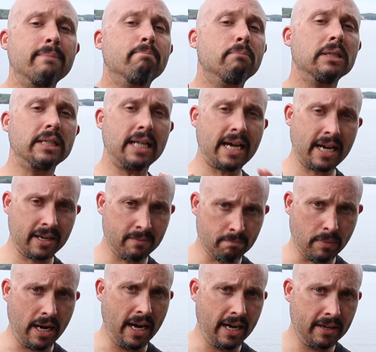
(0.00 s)

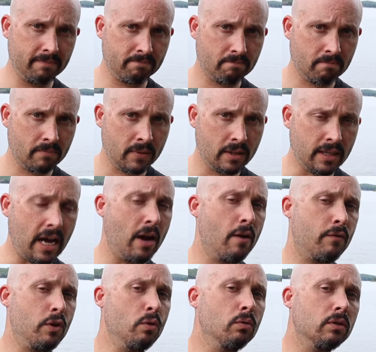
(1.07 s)
blind buy. Now,
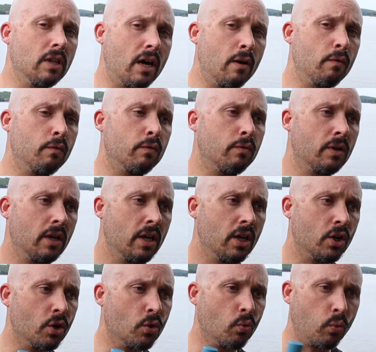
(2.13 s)
if you love
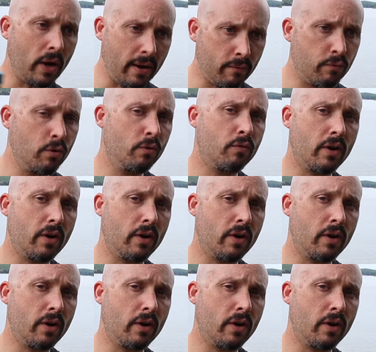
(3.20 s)
grapefruit